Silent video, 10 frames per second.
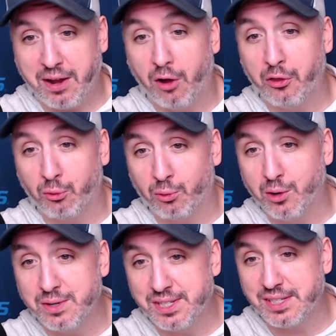on the
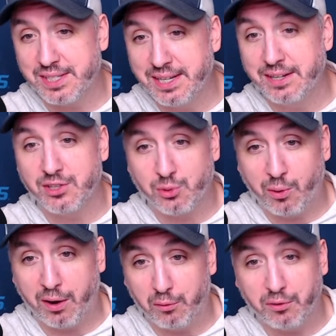road, 16 and
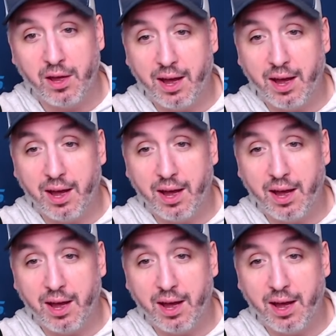12.